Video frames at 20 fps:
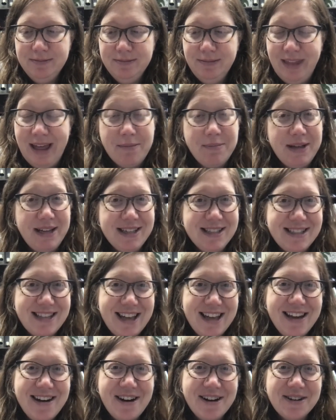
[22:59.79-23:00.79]
That being
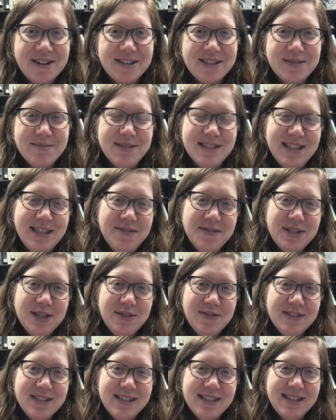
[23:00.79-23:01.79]
said, our Christmas Eve
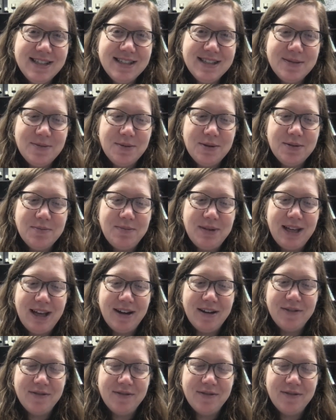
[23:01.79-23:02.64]
services will be on